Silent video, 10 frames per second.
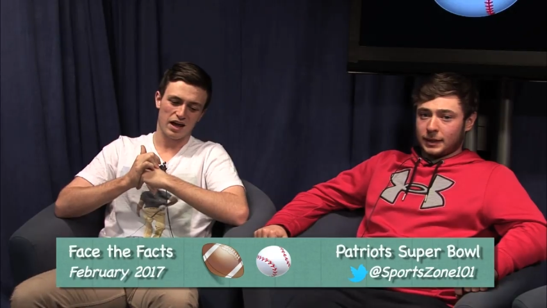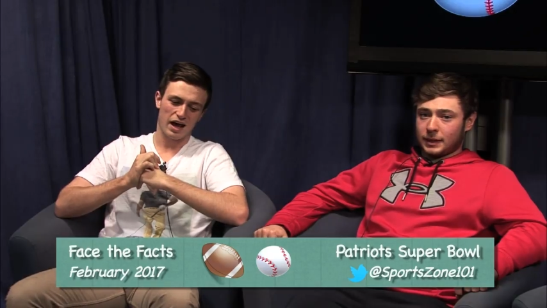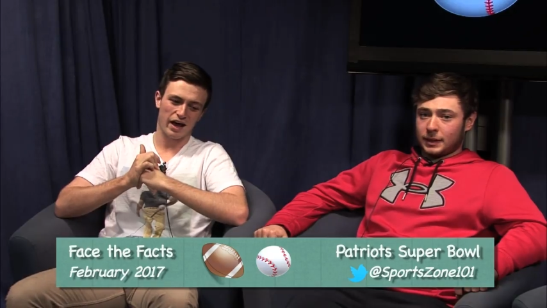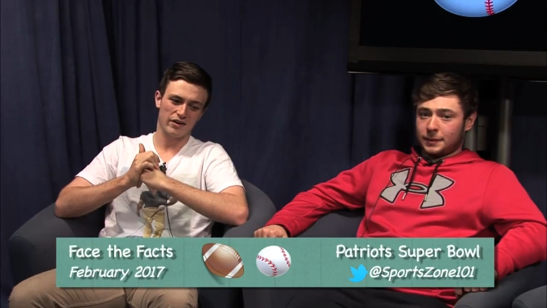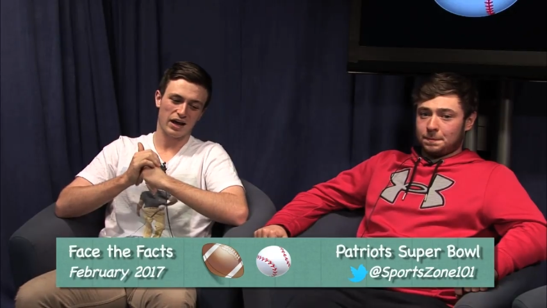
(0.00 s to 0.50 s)

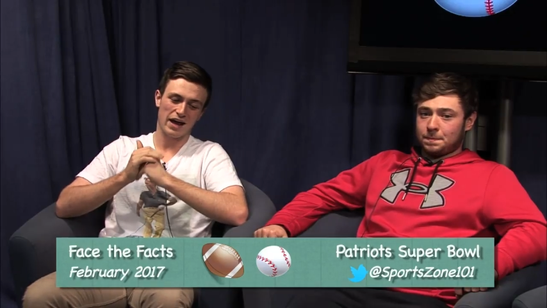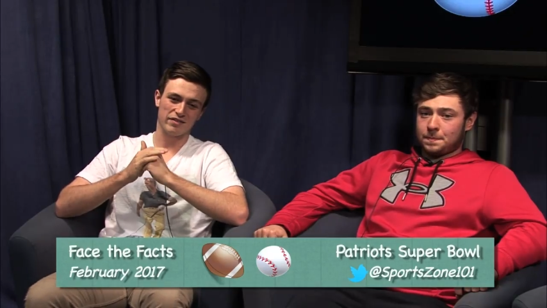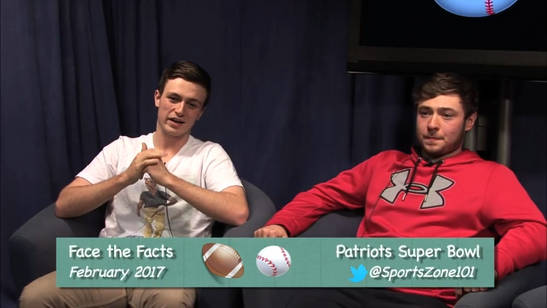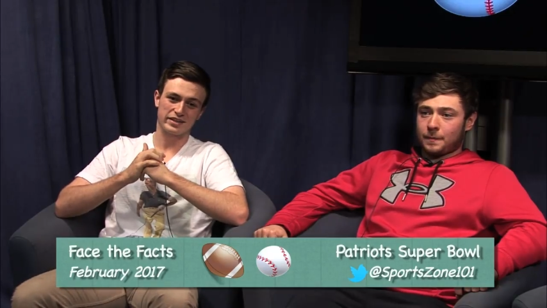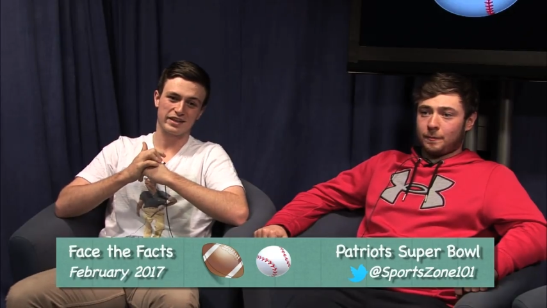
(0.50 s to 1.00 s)
Speaker 1: I
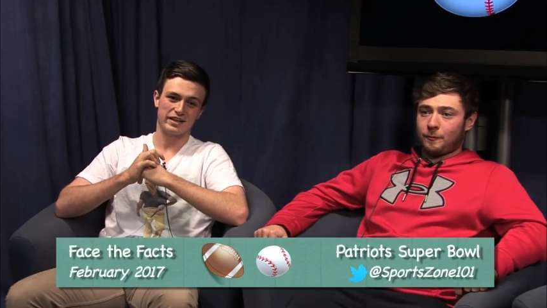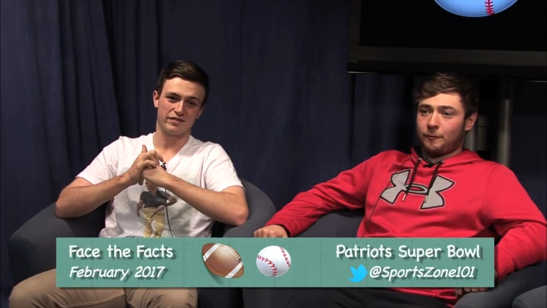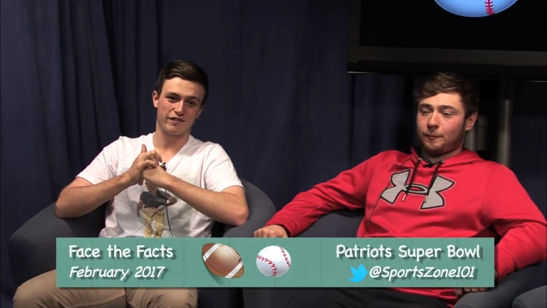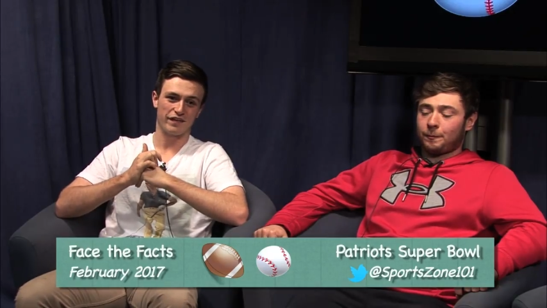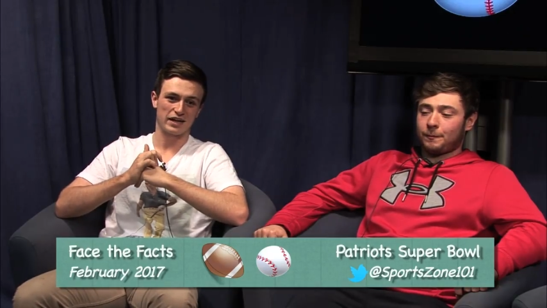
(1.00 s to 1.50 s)
like
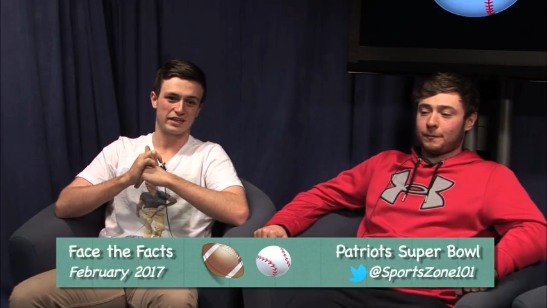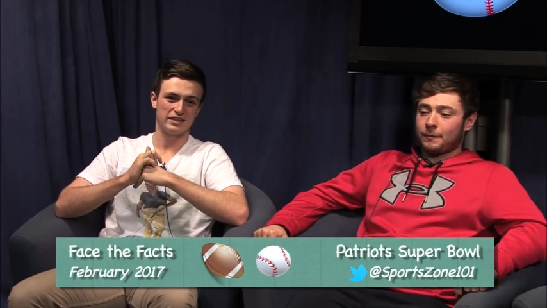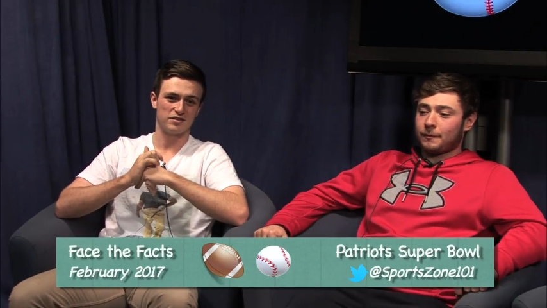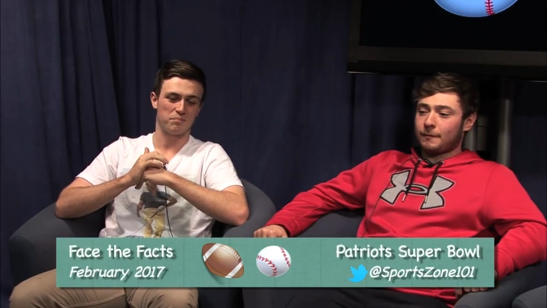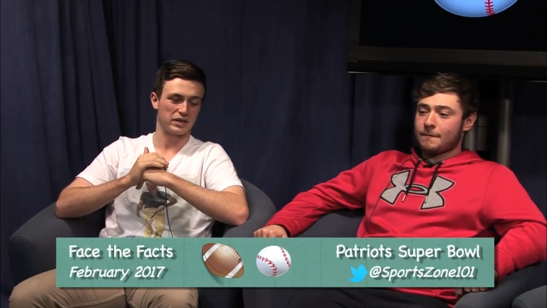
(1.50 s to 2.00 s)
the fact that
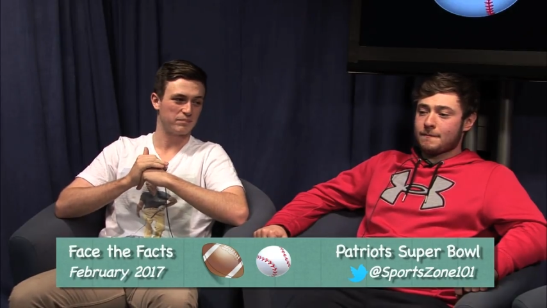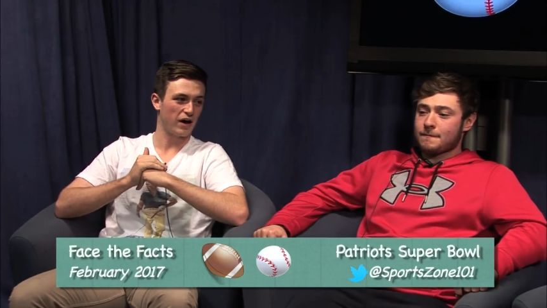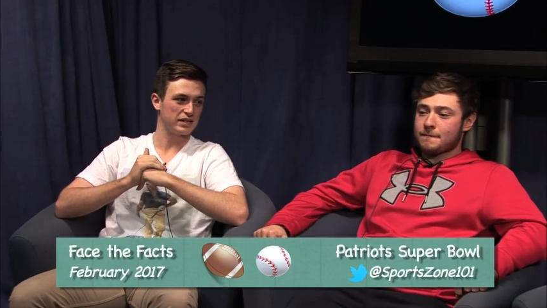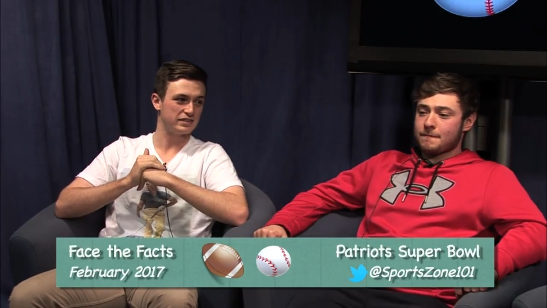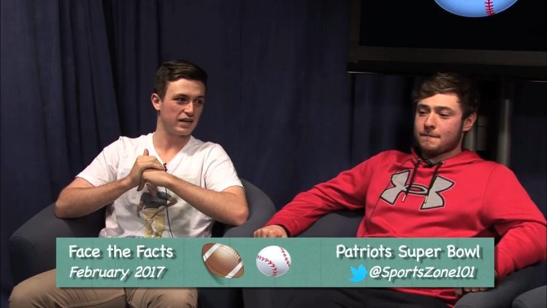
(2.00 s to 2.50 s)
he's a big
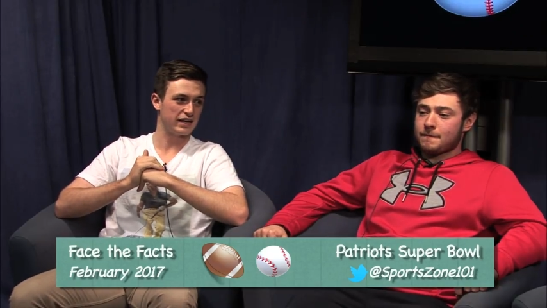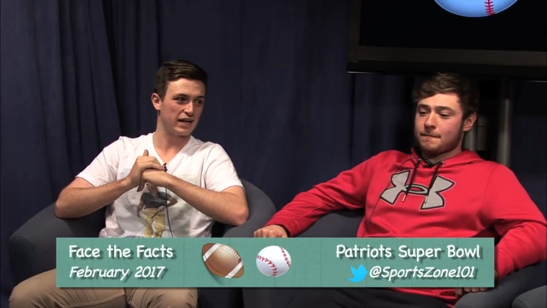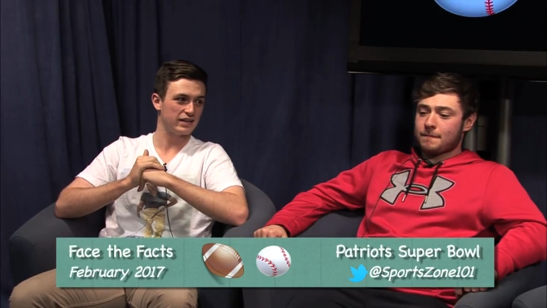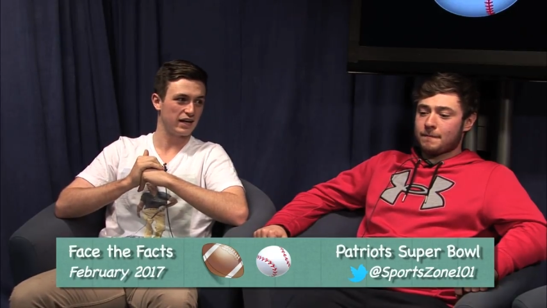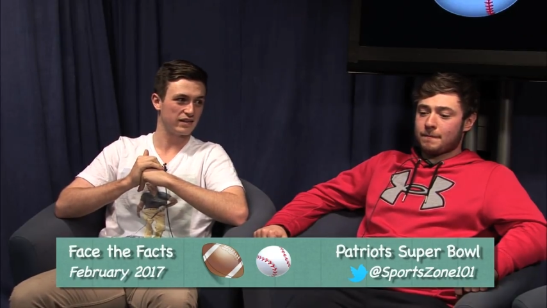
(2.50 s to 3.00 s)
body tight
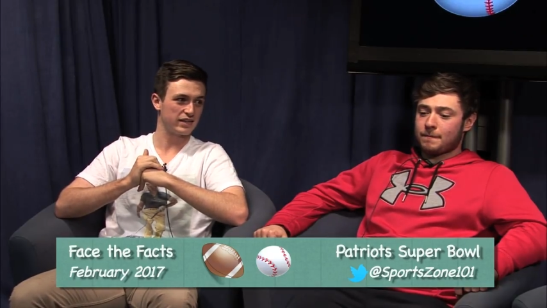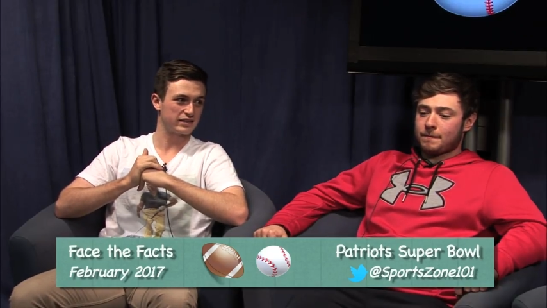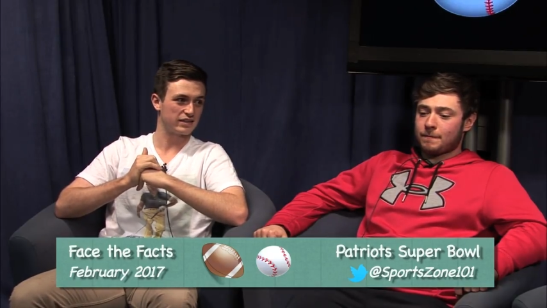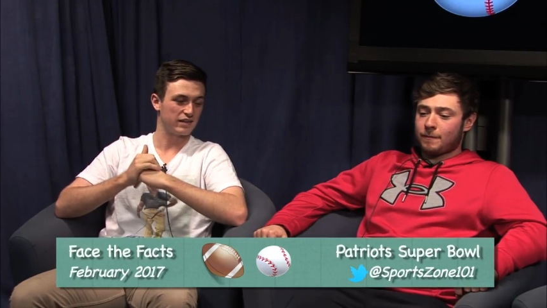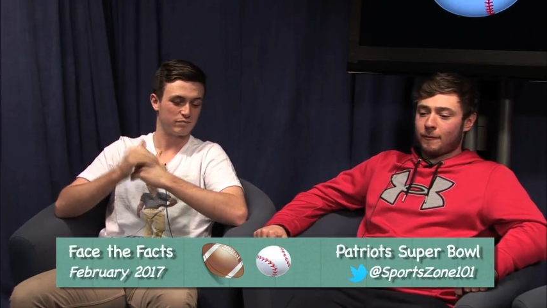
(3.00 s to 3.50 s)
end. I like
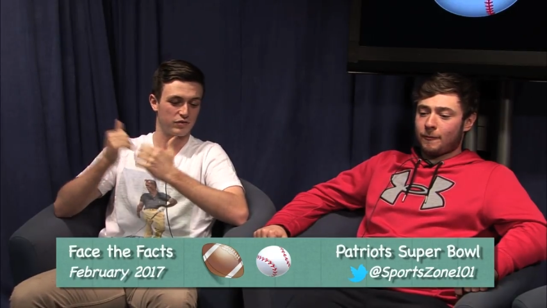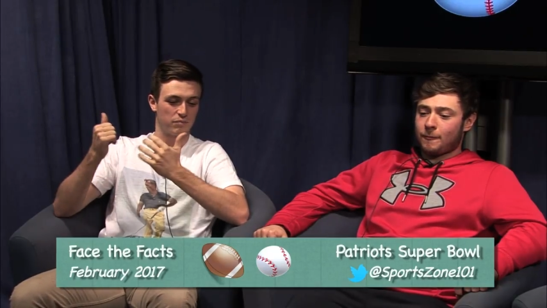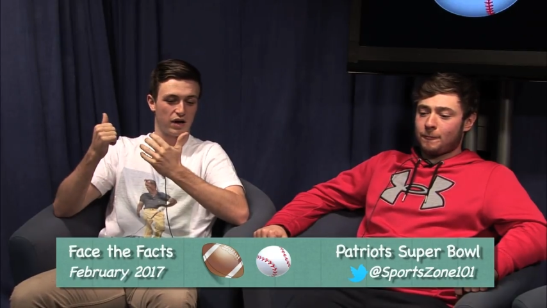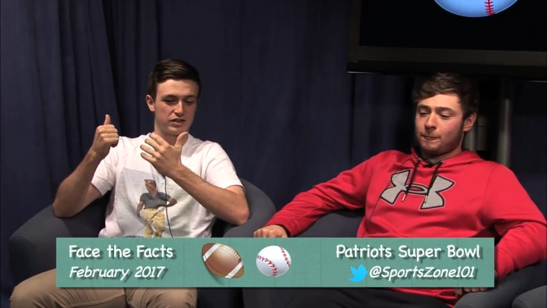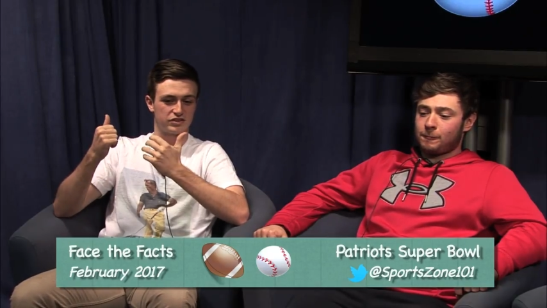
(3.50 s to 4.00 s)
the
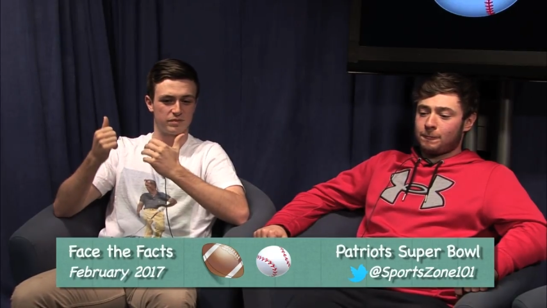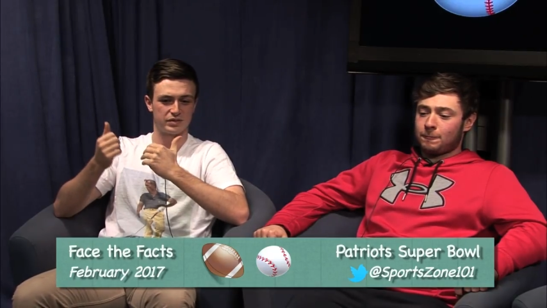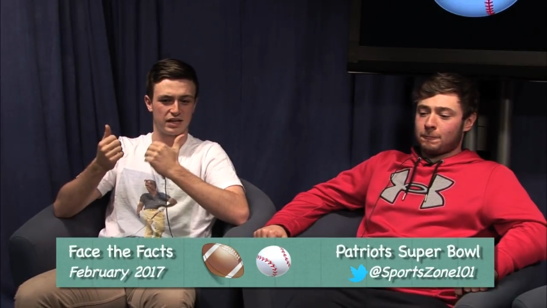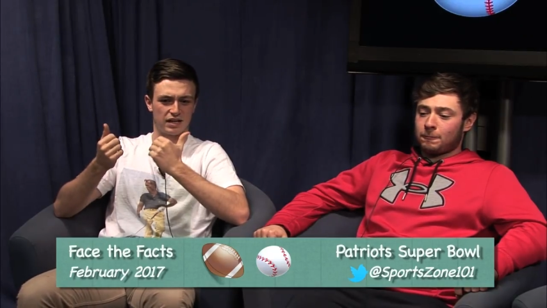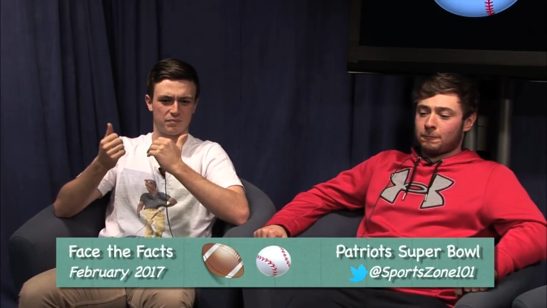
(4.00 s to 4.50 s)
body shape he
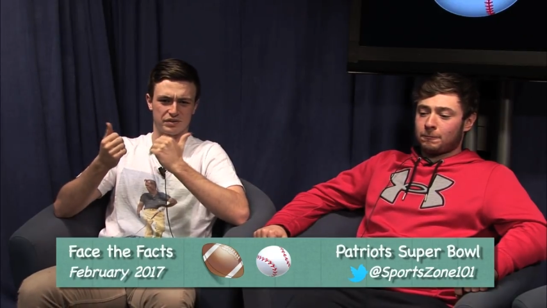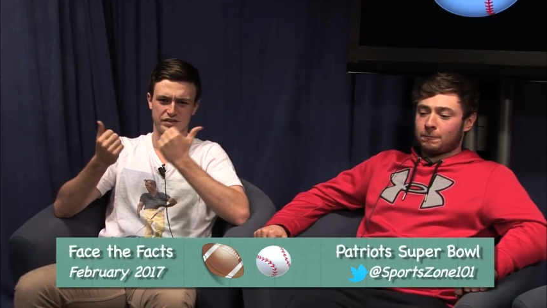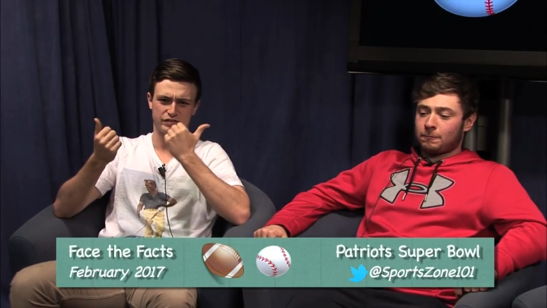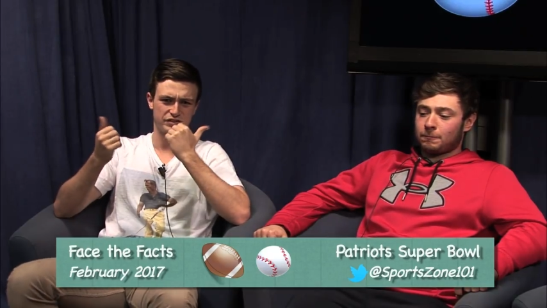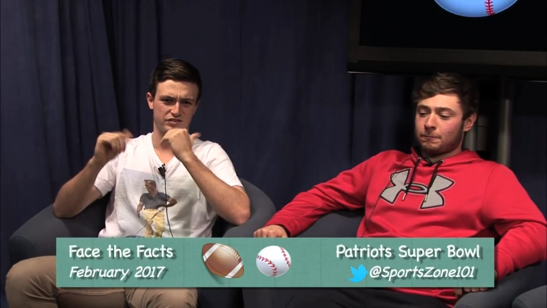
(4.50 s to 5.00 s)
had. I
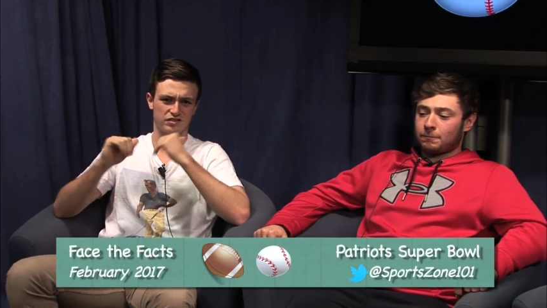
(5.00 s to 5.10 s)
believe he's